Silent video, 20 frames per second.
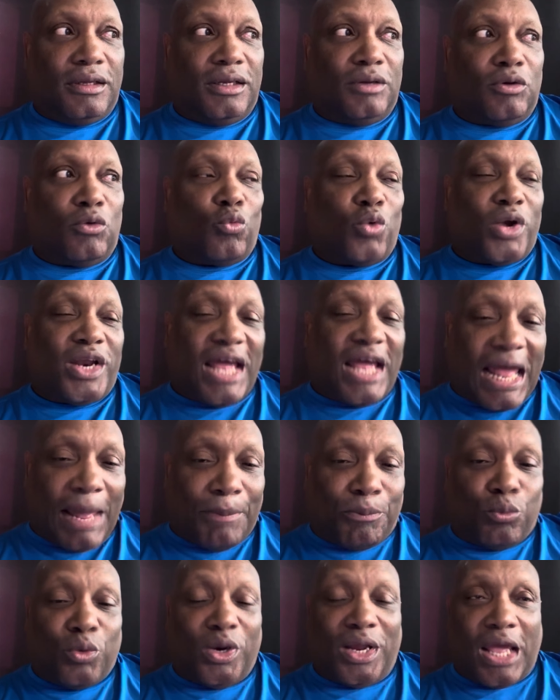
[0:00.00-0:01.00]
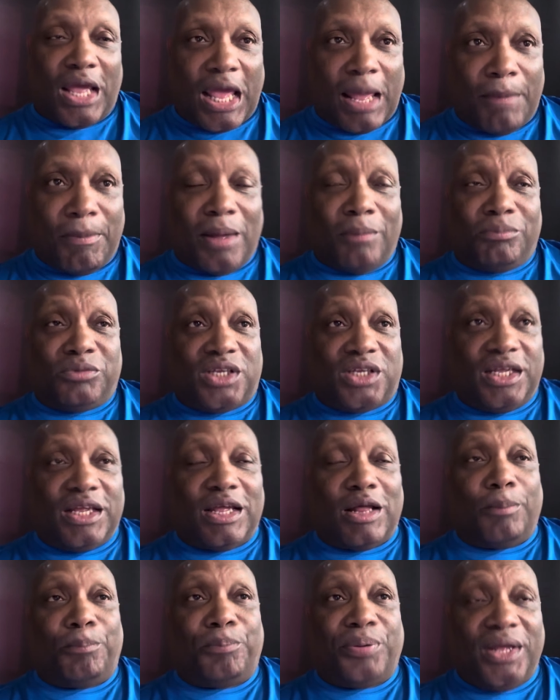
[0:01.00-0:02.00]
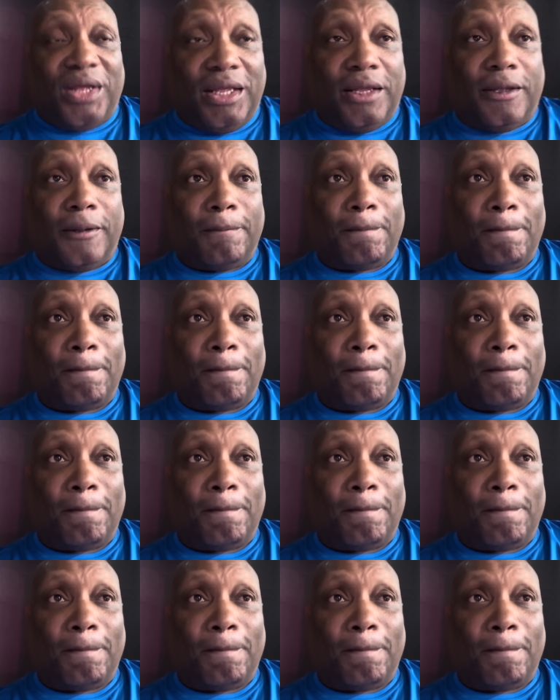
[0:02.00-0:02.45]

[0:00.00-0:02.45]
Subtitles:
what happened with Mmtlp?